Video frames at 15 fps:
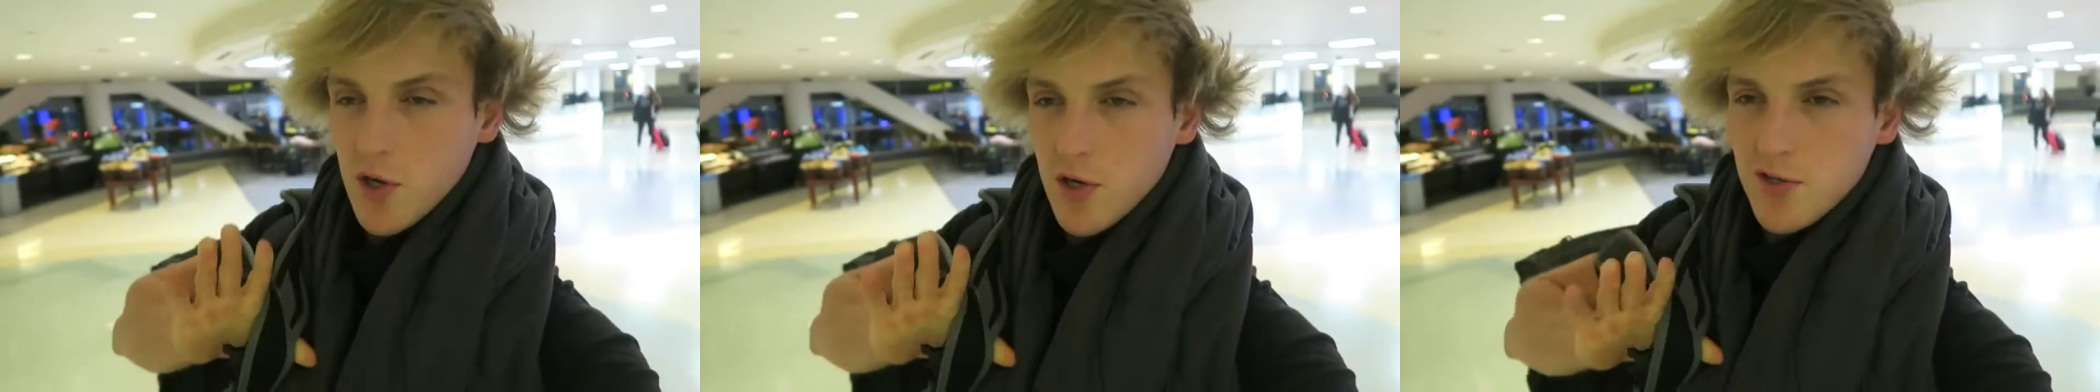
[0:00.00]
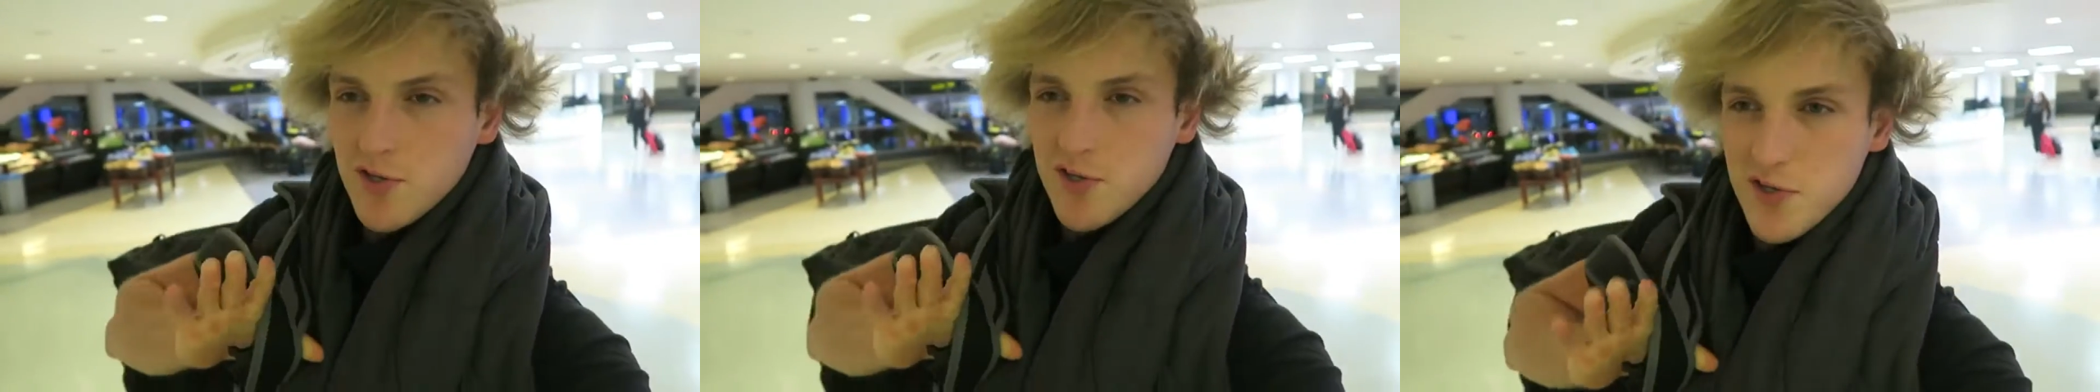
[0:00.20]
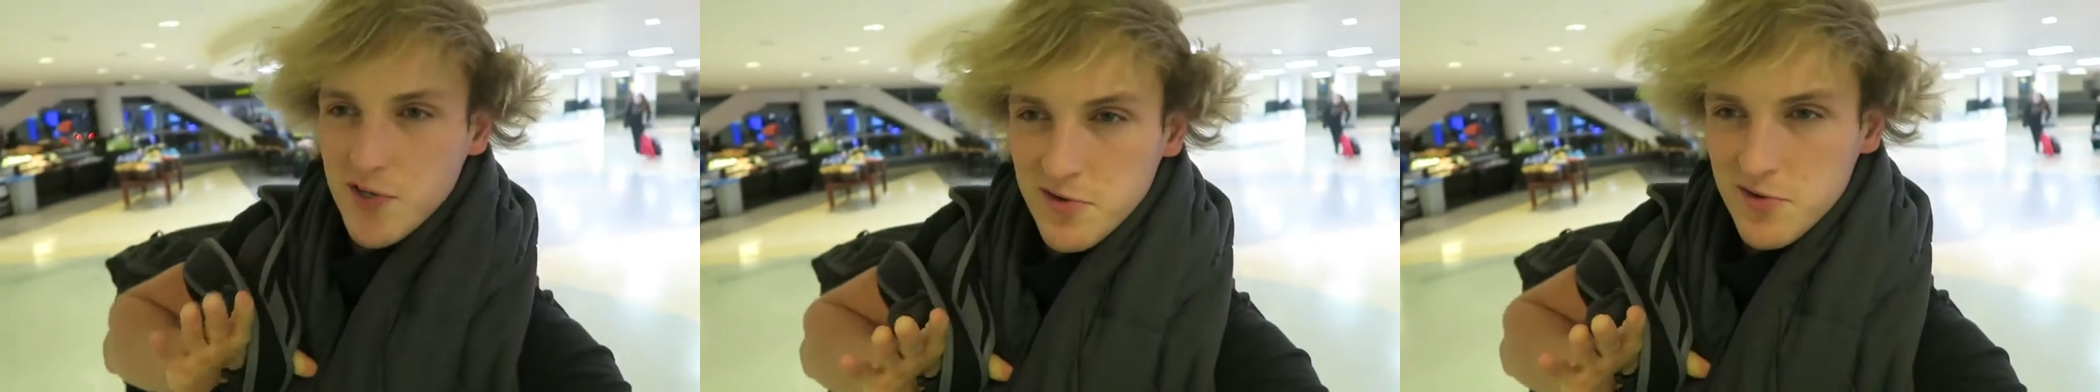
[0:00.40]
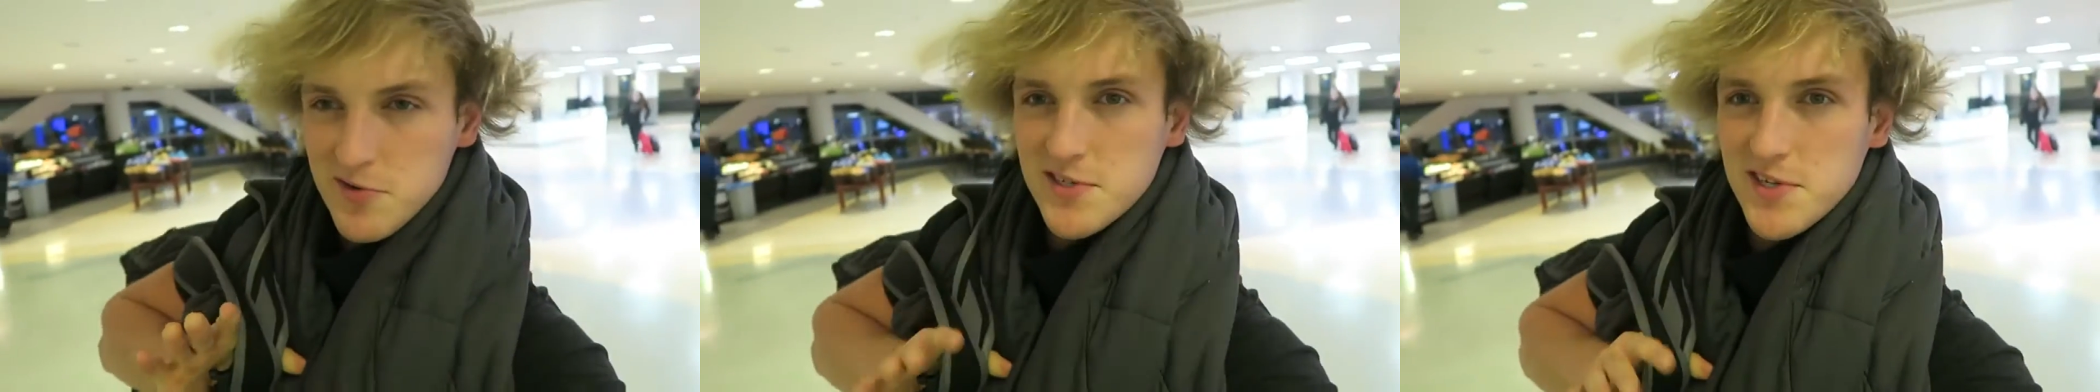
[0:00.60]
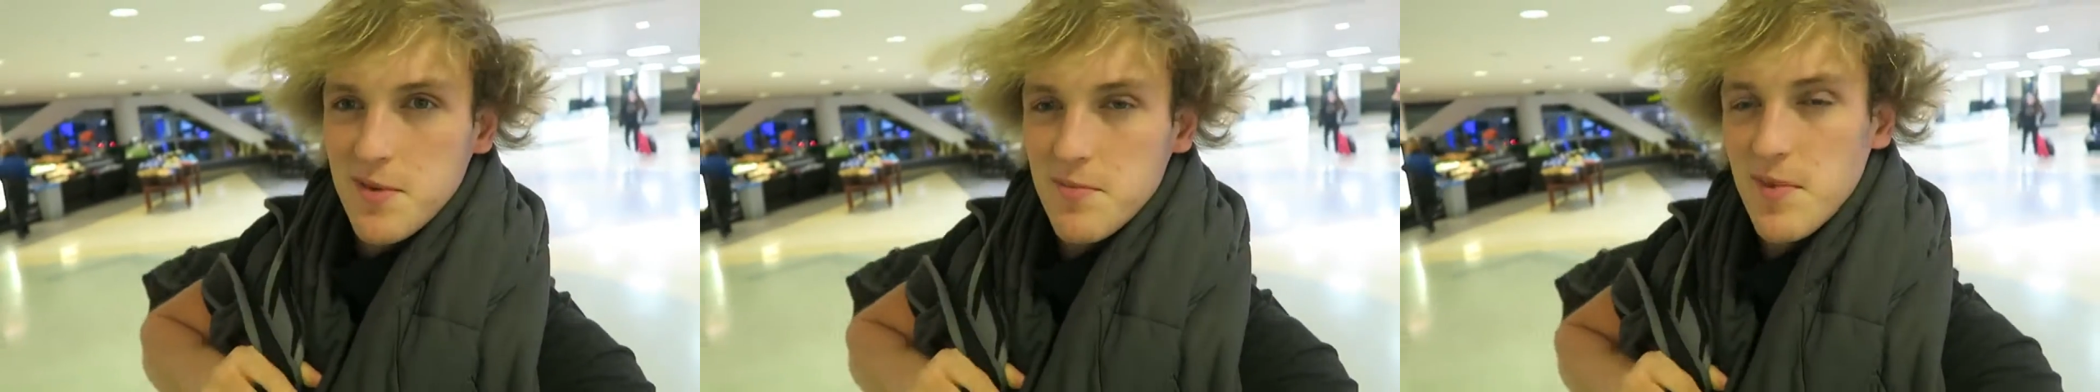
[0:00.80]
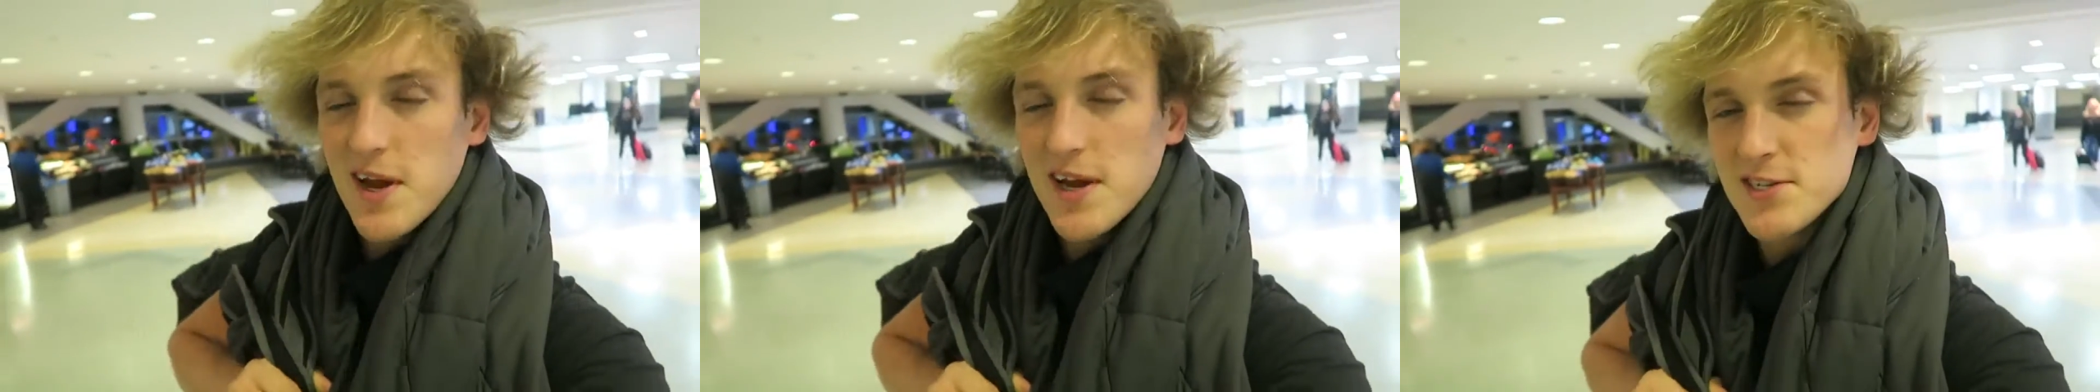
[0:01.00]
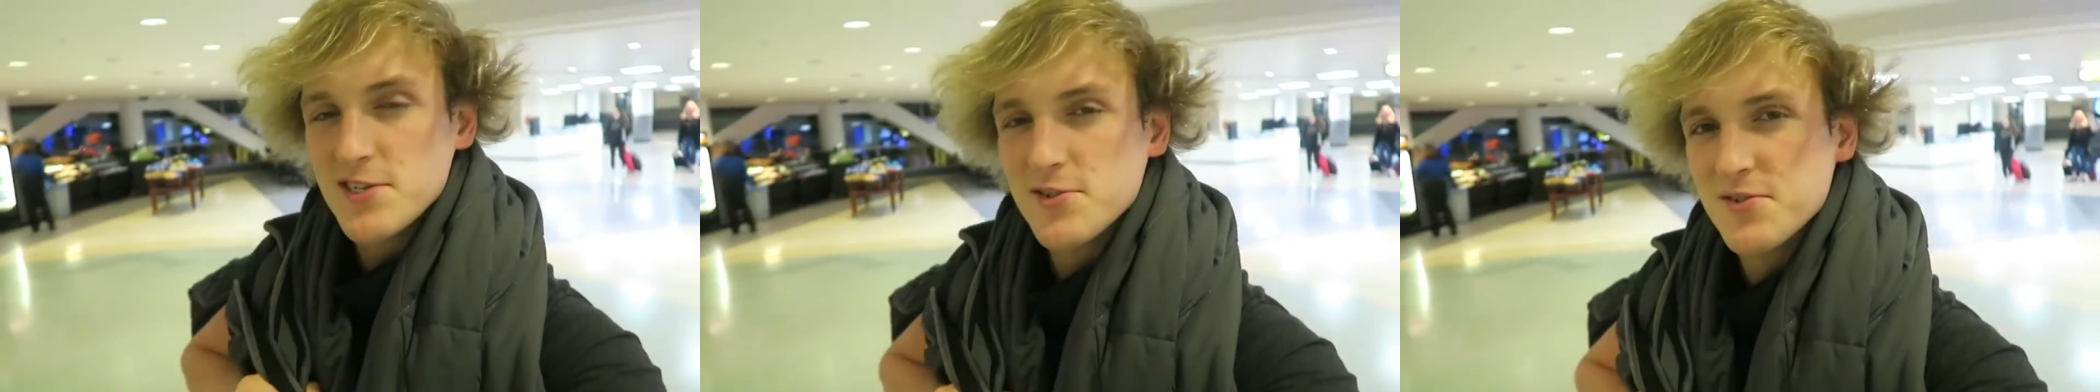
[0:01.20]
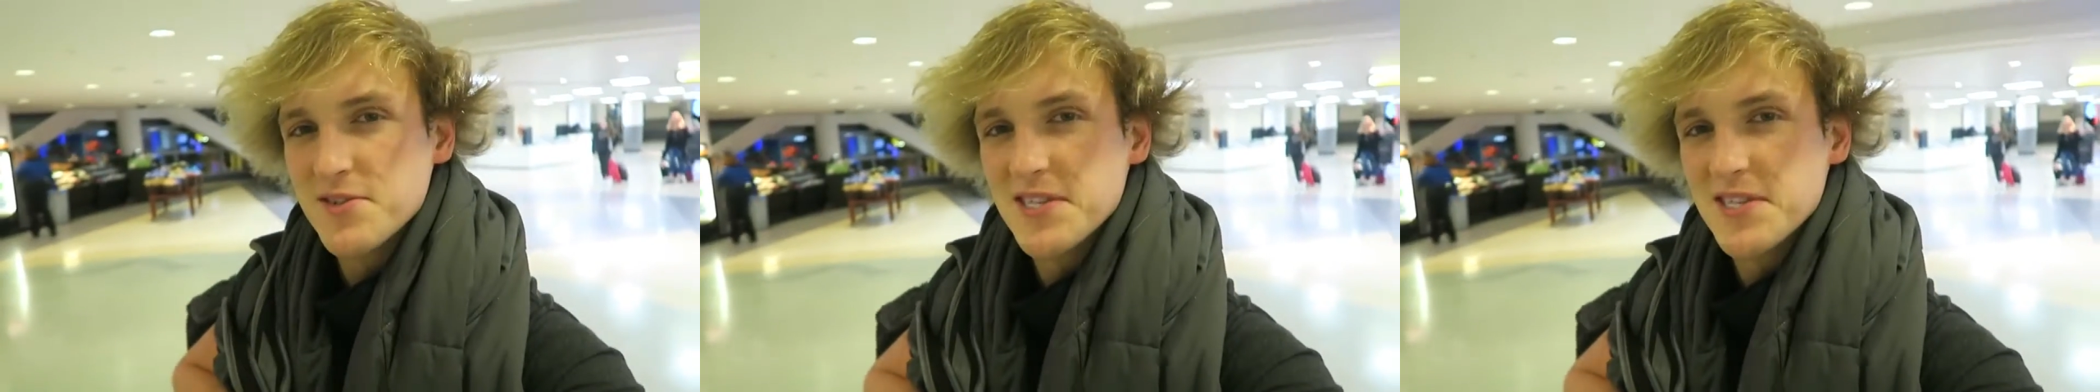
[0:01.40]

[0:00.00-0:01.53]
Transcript: Good news, I managed to